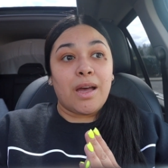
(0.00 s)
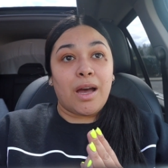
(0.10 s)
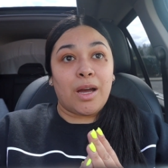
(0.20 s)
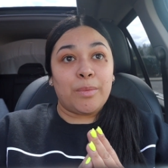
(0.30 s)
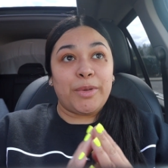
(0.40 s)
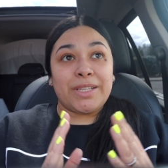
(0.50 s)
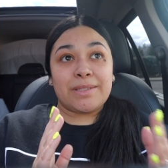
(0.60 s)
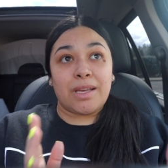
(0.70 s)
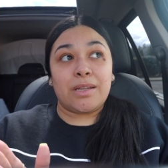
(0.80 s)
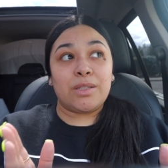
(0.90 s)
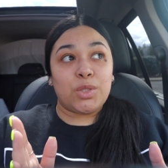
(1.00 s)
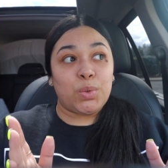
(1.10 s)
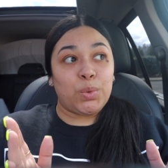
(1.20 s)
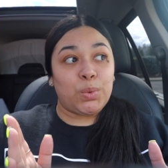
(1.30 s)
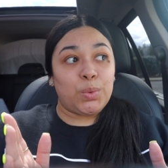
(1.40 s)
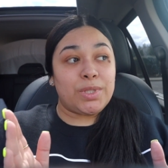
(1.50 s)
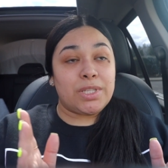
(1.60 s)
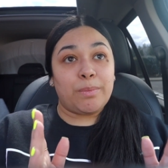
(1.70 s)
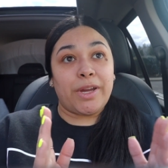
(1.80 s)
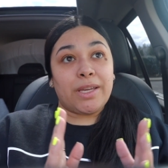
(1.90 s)
I'm excited to
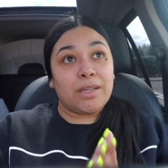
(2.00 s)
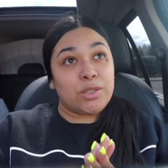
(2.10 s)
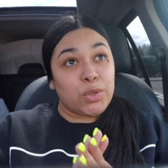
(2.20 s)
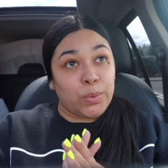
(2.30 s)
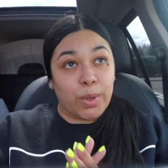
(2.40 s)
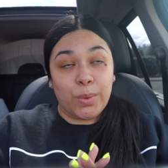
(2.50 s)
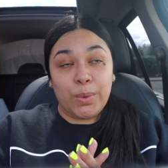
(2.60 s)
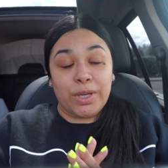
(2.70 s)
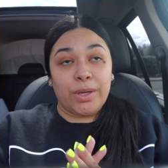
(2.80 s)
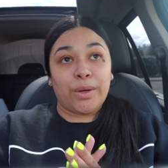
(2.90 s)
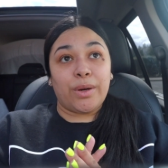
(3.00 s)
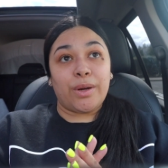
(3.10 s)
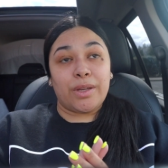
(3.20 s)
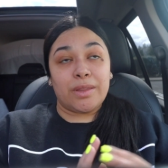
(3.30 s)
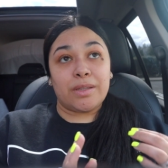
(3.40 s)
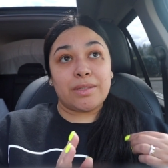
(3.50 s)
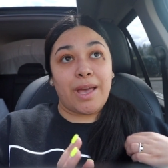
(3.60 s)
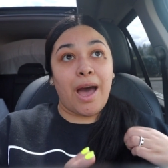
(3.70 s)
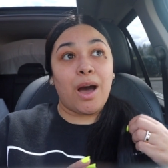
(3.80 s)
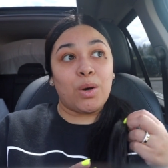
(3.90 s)
see my kids grow here in this
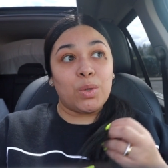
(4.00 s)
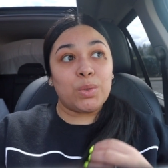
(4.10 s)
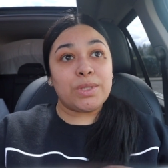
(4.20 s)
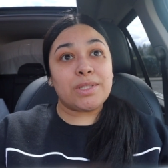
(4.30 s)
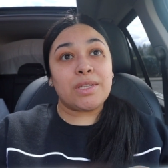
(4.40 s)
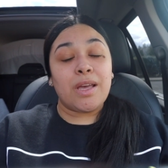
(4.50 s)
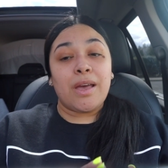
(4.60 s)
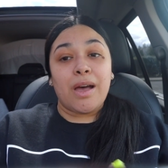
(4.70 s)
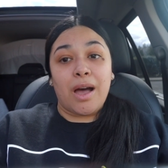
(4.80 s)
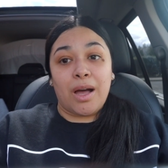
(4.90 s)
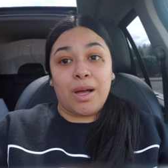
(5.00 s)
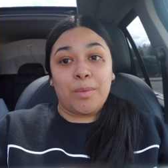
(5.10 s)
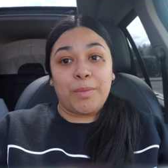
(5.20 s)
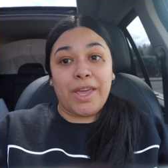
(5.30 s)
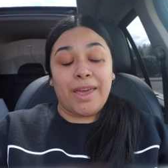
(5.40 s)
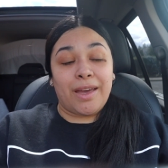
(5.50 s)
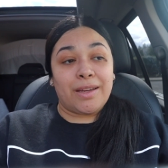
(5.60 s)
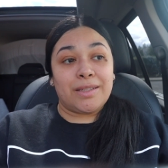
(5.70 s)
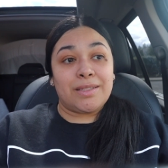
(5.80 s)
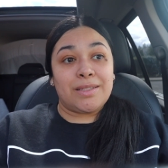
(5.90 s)
house, um,
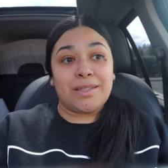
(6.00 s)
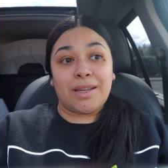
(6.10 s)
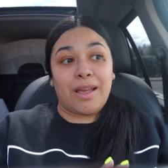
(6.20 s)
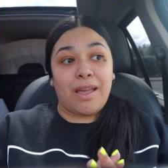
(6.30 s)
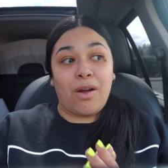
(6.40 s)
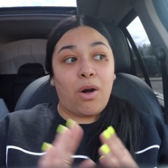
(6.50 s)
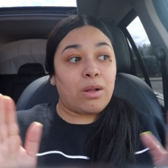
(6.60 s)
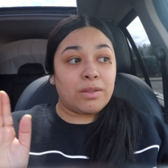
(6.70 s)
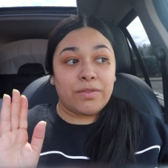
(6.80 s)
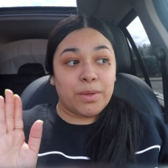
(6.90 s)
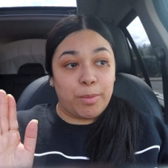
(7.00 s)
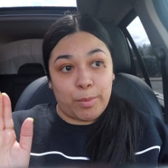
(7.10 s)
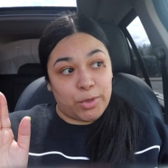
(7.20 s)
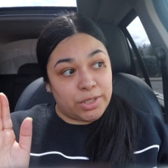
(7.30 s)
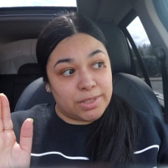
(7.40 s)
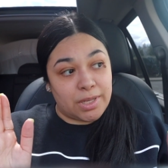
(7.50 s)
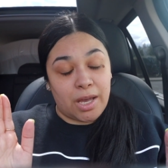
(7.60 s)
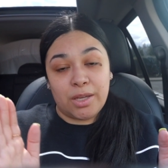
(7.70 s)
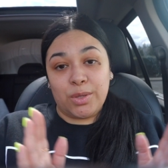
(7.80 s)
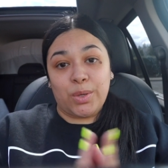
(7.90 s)
and all of the memories
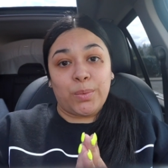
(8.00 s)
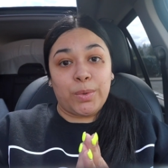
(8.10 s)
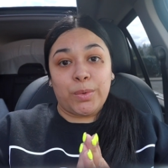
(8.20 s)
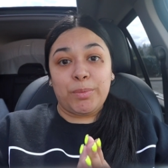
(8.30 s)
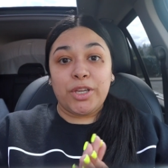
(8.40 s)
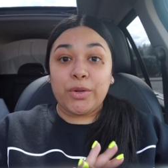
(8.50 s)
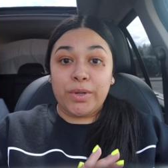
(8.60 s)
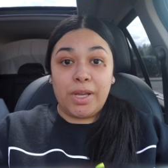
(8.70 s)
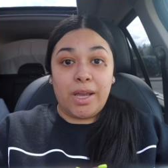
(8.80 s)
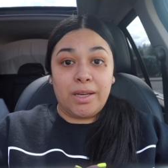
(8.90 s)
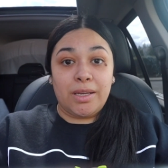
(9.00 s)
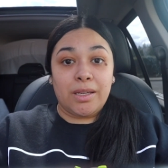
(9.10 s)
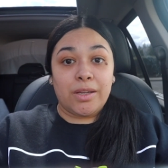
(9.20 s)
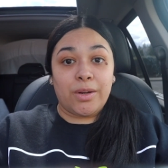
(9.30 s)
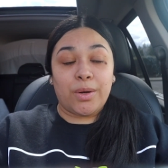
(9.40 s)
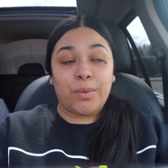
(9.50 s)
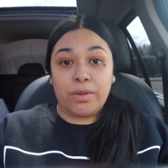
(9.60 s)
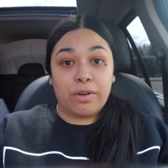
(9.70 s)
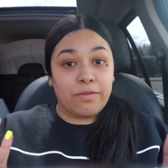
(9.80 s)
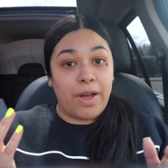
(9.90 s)
that, you know, we will be creating here
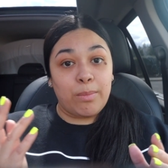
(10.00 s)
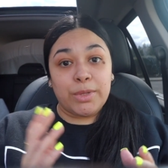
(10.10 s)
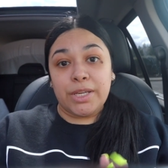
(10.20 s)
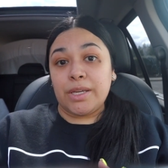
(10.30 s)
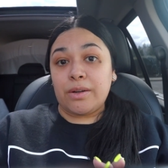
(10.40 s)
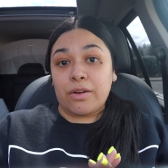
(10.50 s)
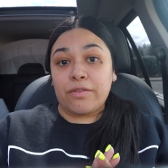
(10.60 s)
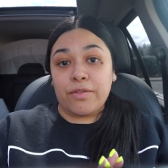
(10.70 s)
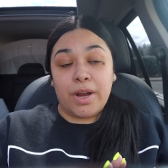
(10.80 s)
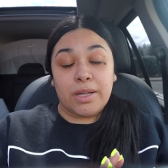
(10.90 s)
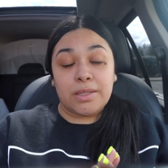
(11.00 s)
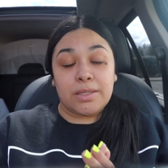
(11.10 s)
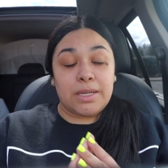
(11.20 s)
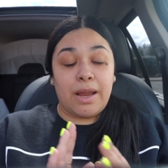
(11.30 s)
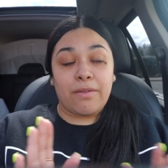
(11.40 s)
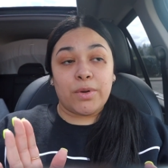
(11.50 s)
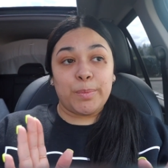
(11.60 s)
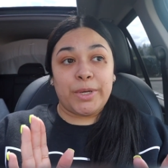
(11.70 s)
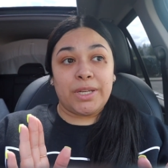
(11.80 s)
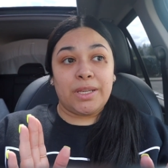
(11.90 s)
with our family and our friends and
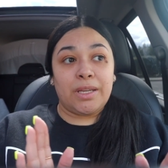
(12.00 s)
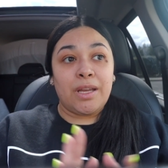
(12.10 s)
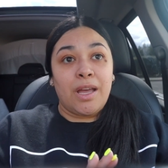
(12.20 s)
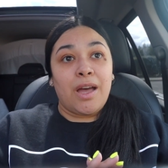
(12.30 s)
everybody.